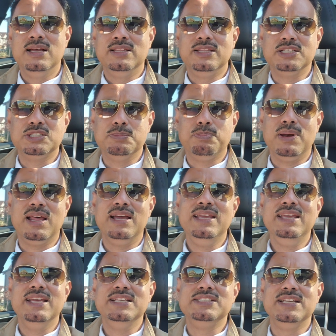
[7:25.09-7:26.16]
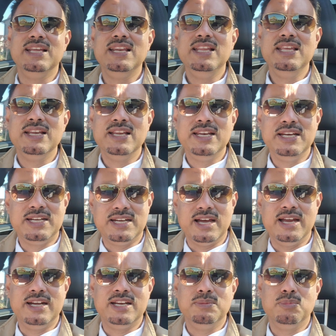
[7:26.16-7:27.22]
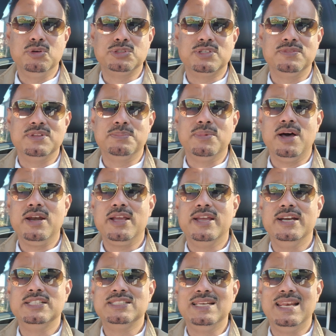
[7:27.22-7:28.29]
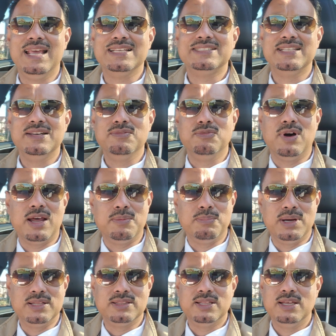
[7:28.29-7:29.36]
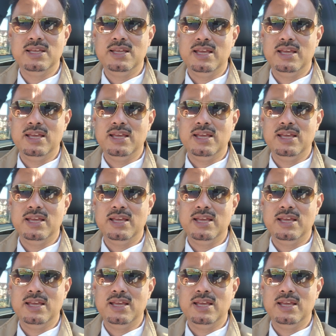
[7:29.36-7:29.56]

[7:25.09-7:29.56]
the supply is really tight in most of the markets, less than 1 month.